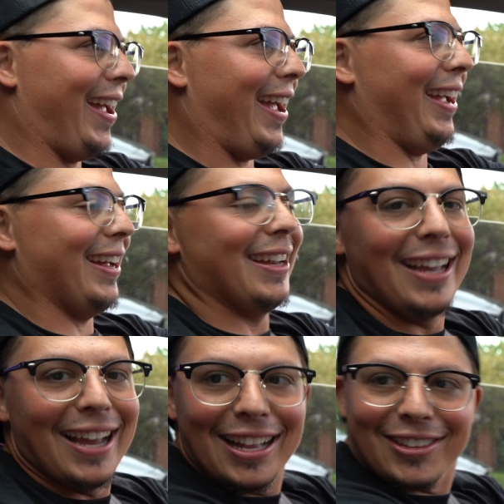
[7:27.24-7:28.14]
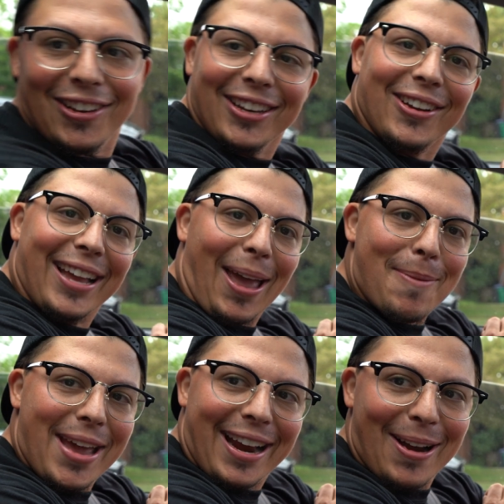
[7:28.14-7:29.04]
eh? It's only gonna get
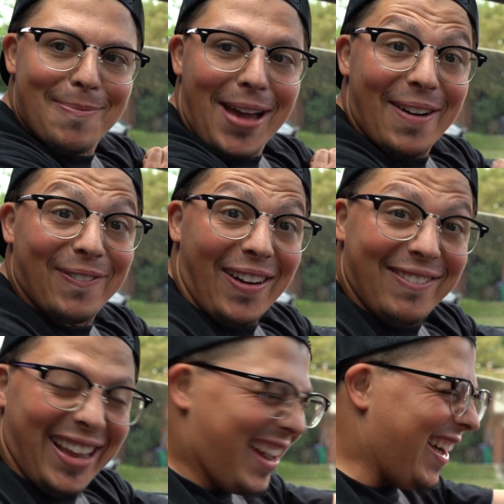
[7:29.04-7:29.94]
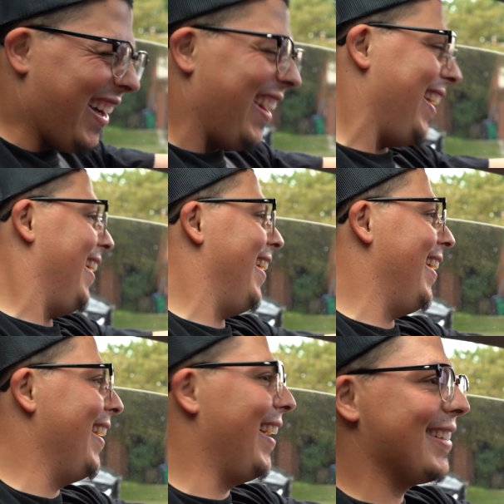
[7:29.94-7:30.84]
bigger and better from here.
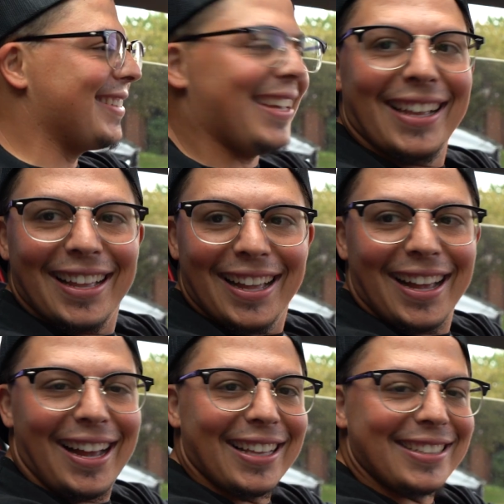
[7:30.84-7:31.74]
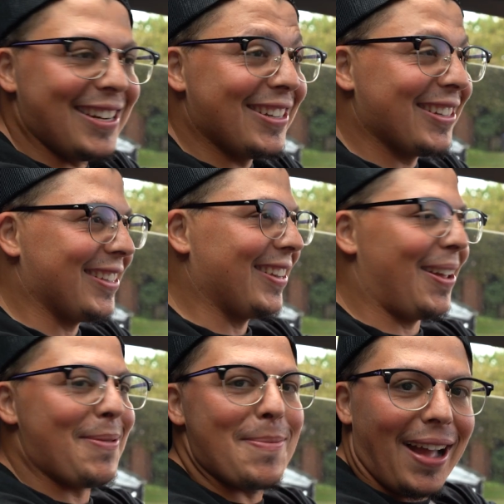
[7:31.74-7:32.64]
Alexandra just looking
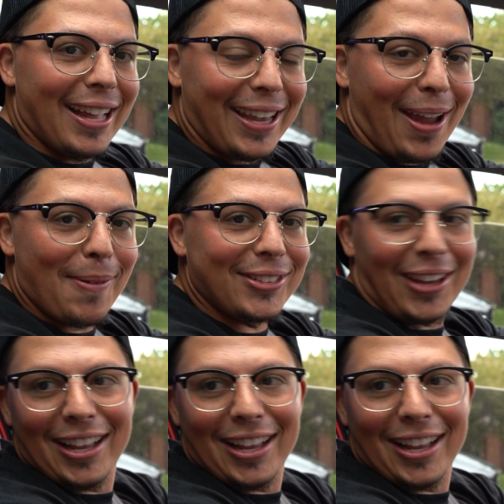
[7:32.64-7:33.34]
at me behind the camera, so